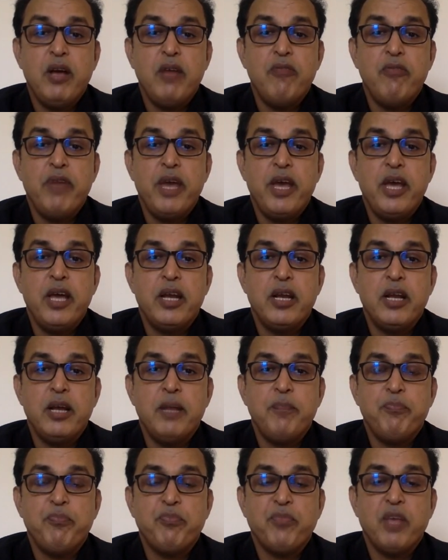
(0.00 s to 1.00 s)
where
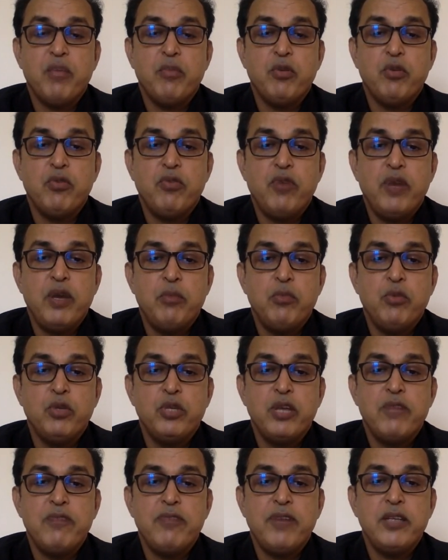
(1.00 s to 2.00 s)
about more
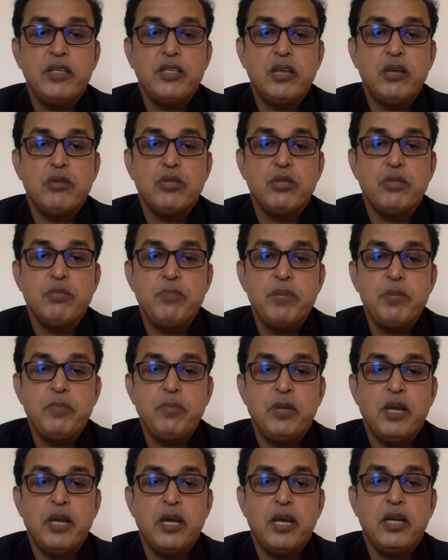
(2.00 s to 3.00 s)
than 5,000
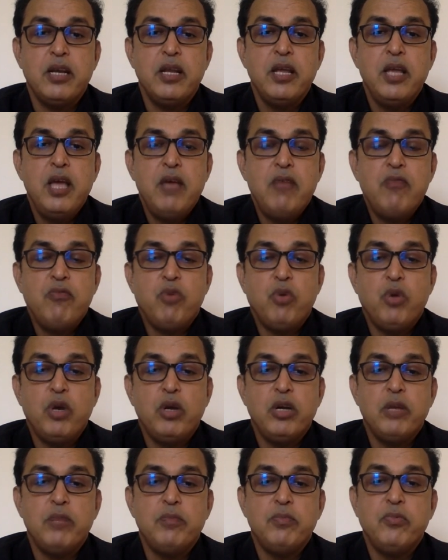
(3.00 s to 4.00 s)
people are
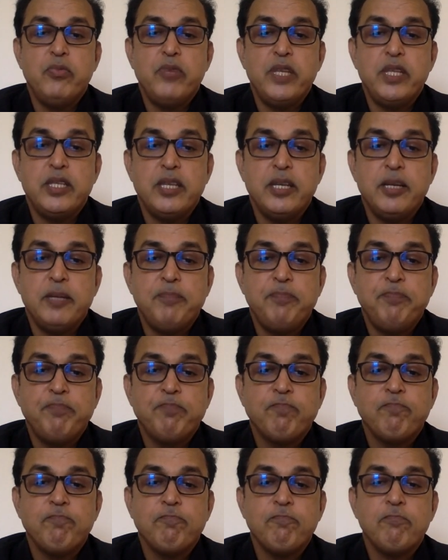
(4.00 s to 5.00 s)
followed up with a
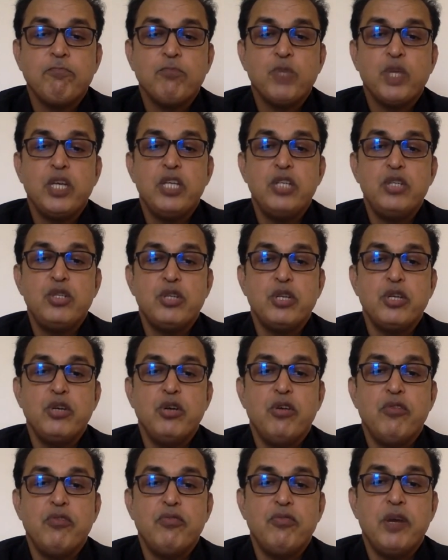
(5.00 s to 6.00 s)
history
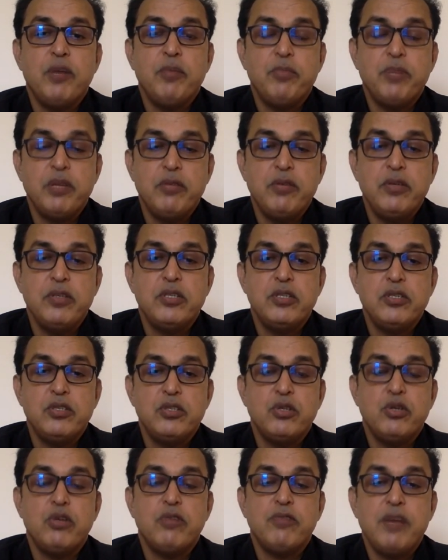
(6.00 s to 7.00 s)
of previous
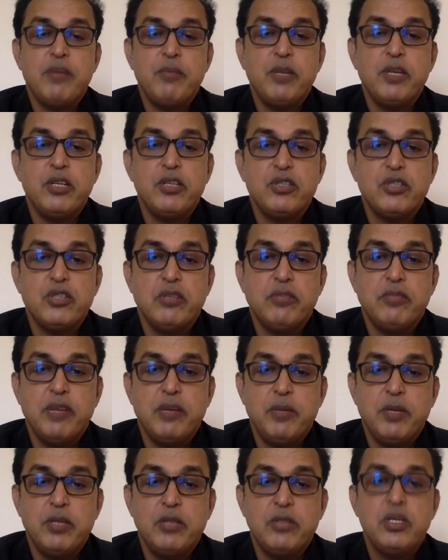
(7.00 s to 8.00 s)
history or family history of
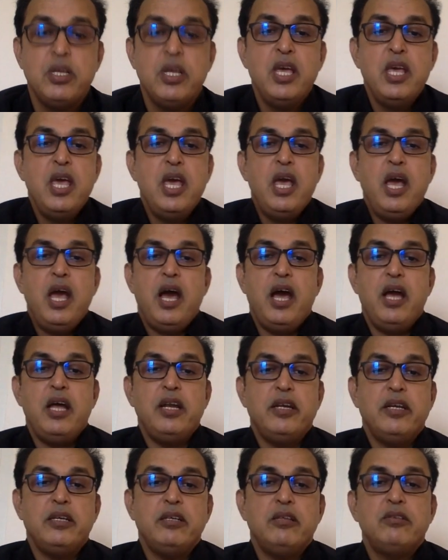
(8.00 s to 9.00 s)
diabetes.
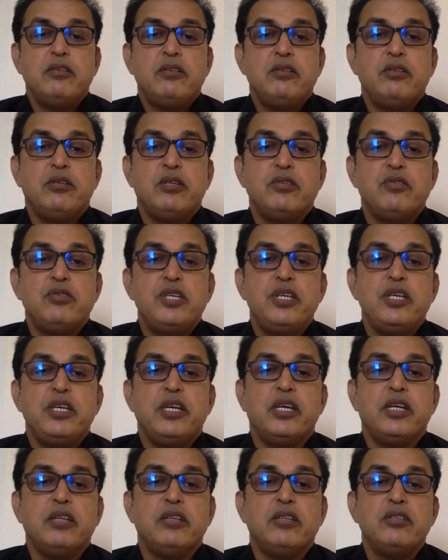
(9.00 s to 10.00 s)
And you can see
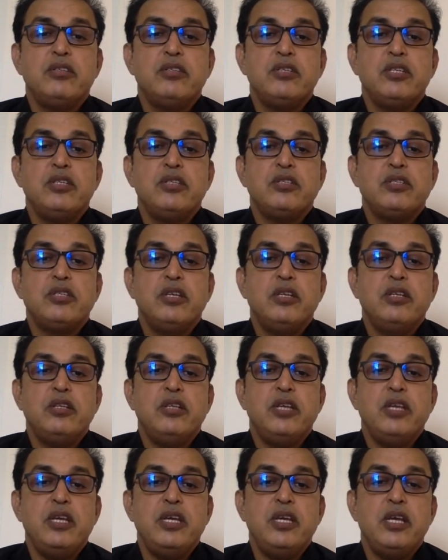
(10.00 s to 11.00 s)
here, this is
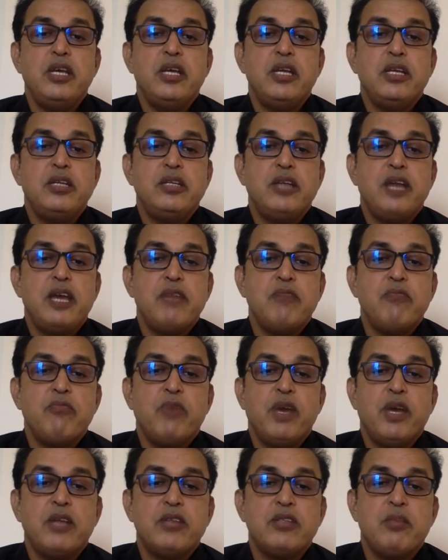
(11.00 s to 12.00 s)
the time
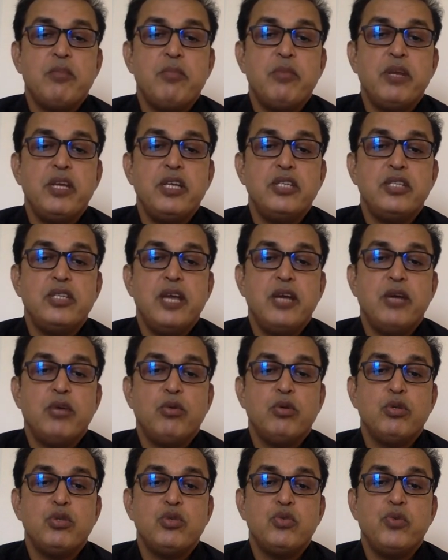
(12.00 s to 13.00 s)
where somebody is
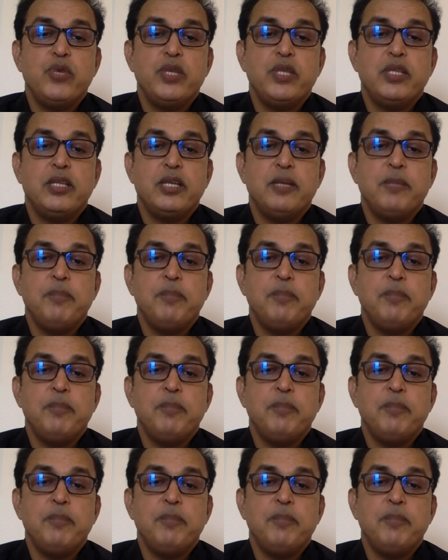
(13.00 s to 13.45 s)
diagnosed with